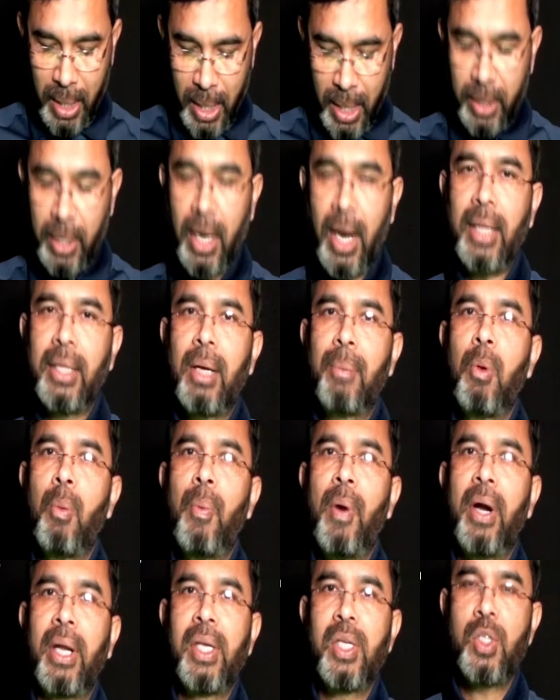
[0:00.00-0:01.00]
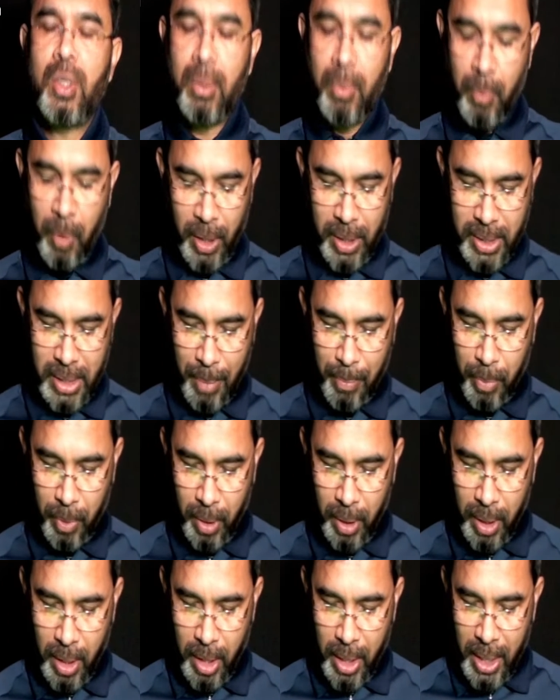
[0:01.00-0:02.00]
There are other properties. For
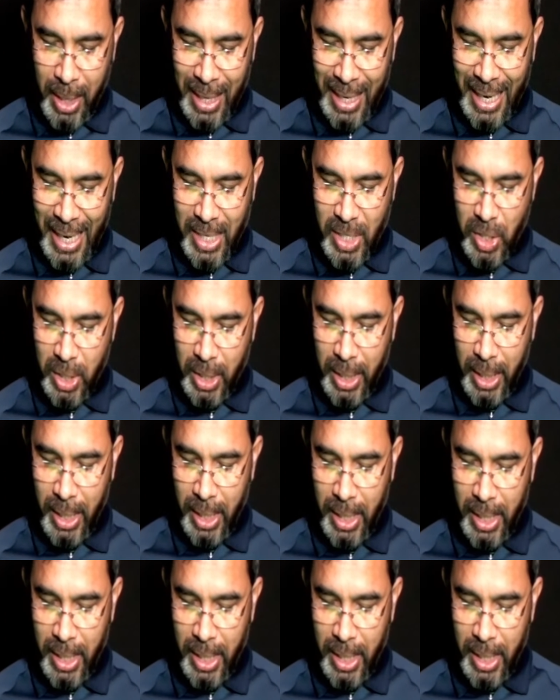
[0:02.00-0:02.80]
example, density